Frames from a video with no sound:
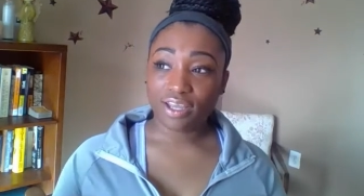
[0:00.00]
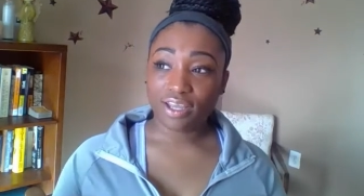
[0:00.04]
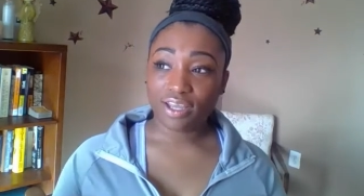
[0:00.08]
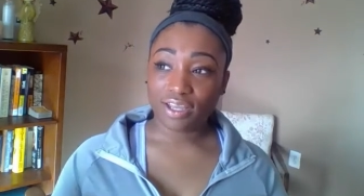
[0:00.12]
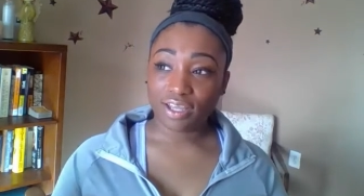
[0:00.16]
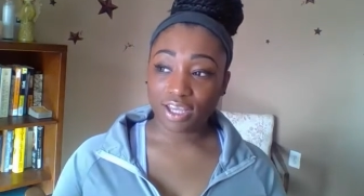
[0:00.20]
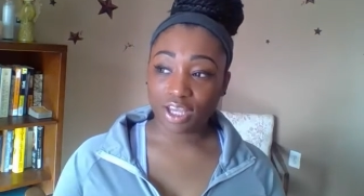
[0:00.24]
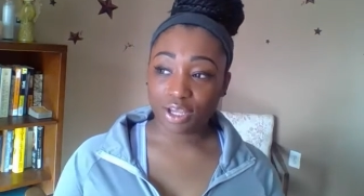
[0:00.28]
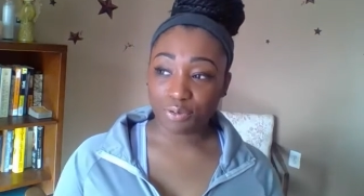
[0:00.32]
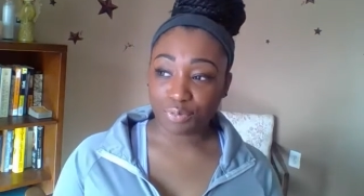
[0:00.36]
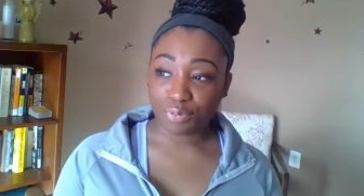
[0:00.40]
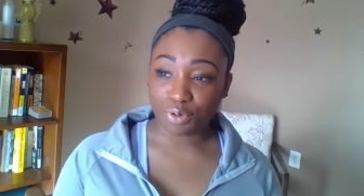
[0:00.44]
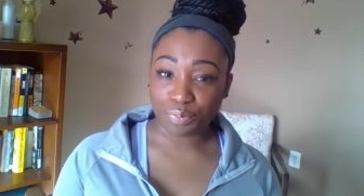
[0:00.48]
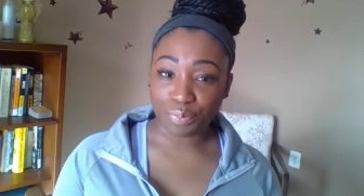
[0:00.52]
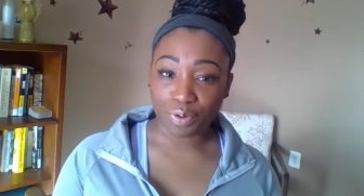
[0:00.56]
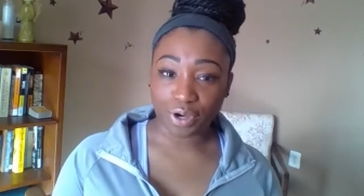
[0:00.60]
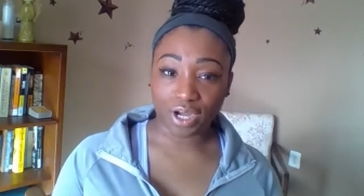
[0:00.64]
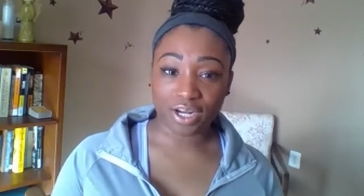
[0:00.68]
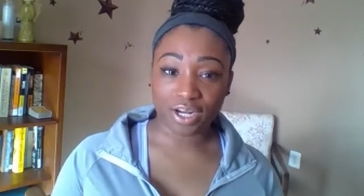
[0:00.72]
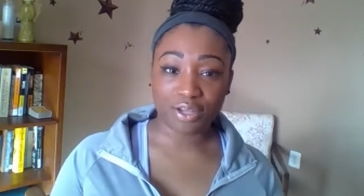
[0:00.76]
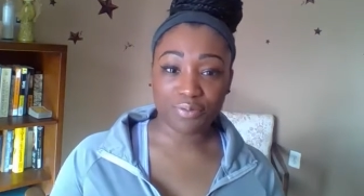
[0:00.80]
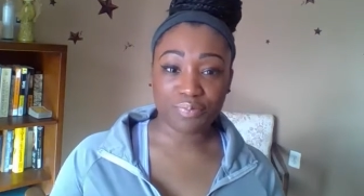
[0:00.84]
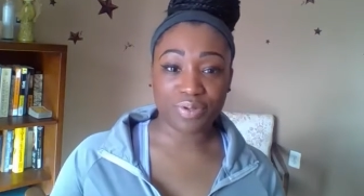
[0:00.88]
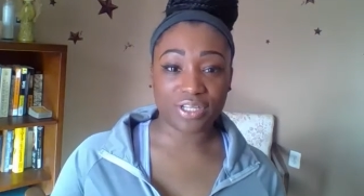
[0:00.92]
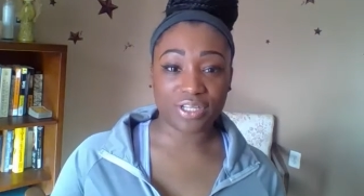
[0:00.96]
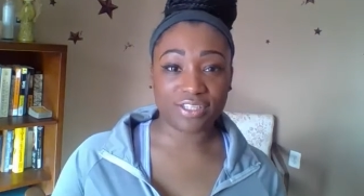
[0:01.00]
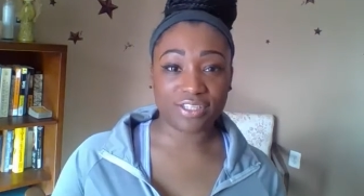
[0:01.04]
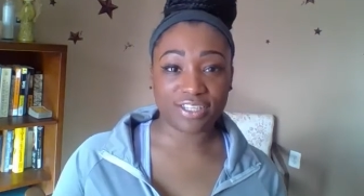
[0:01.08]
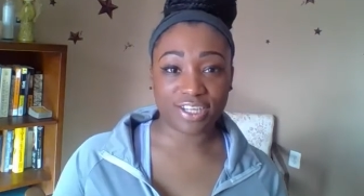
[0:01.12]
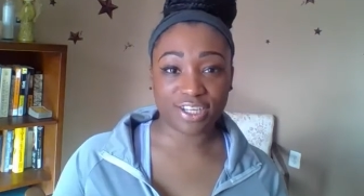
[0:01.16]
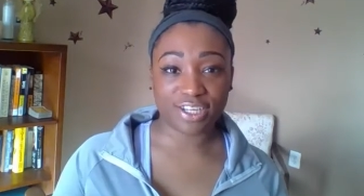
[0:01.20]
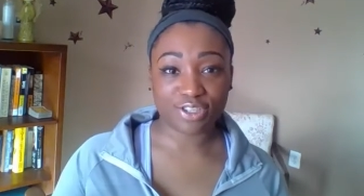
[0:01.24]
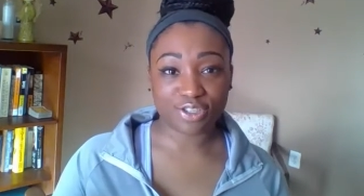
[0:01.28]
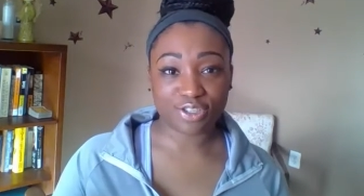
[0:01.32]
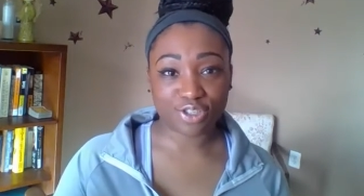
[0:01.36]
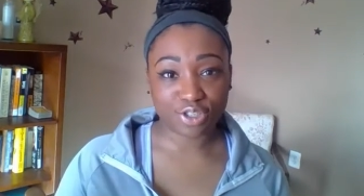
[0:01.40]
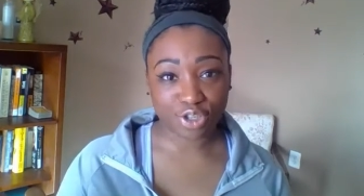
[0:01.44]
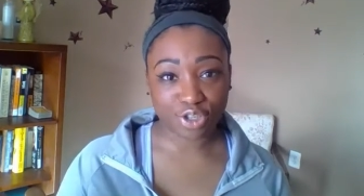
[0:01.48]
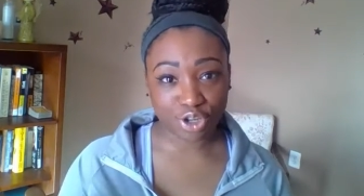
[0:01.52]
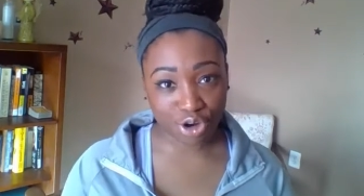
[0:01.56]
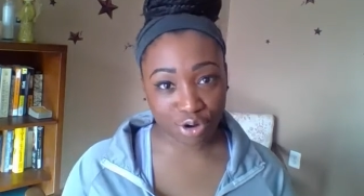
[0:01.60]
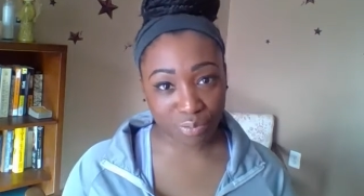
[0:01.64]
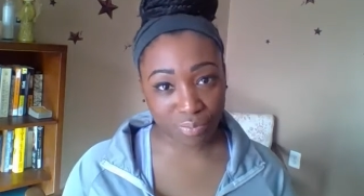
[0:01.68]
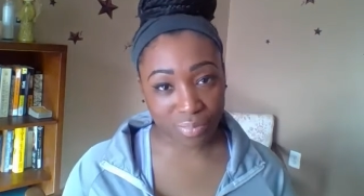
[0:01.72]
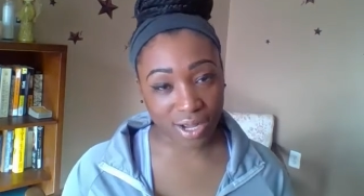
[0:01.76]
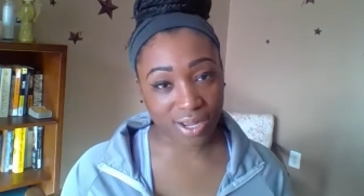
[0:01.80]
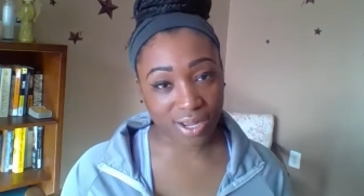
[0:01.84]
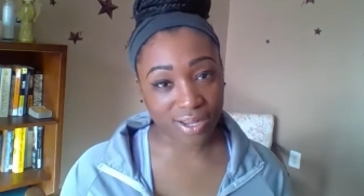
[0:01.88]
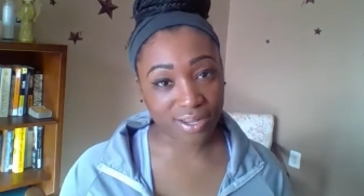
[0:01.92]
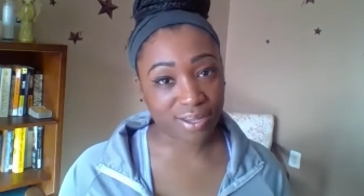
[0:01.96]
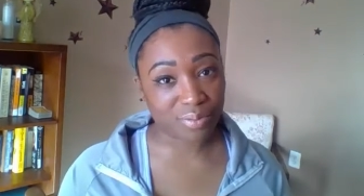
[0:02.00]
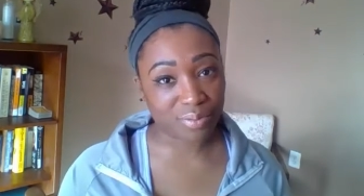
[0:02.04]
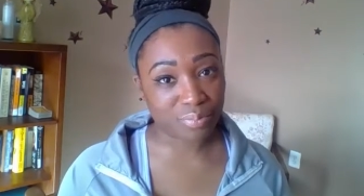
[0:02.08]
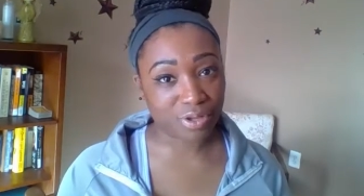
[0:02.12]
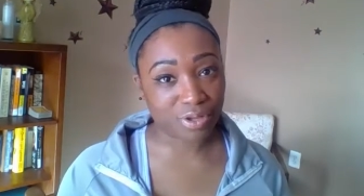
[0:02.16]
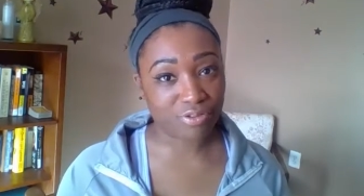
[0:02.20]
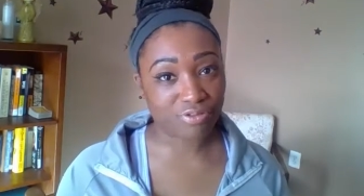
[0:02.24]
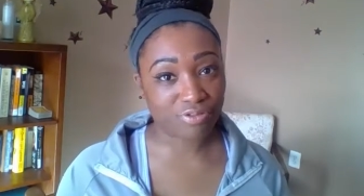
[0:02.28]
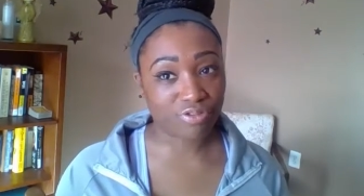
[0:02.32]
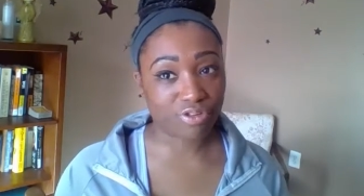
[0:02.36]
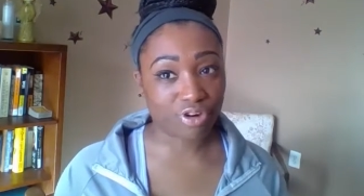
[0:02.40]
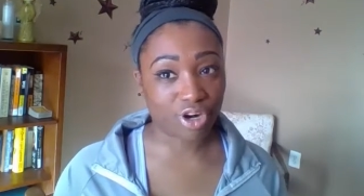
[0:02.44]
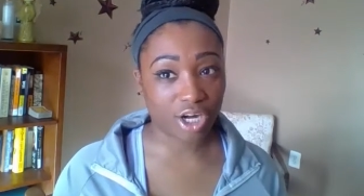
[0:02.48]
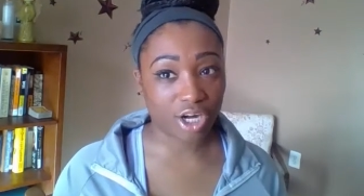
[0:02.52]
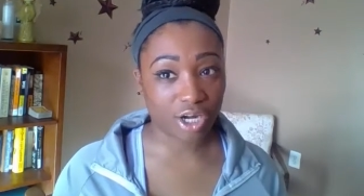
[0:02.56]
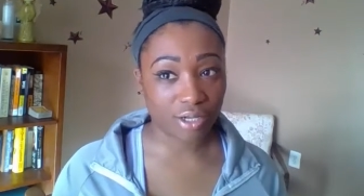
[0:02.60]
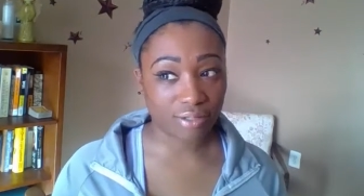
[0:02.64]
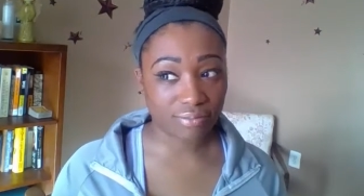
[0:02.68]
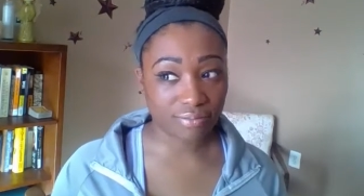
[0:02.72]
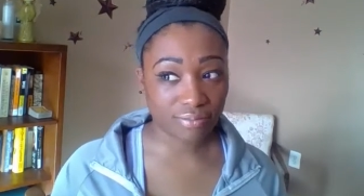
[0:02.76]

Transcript: Keep your body busy so your mind can be free.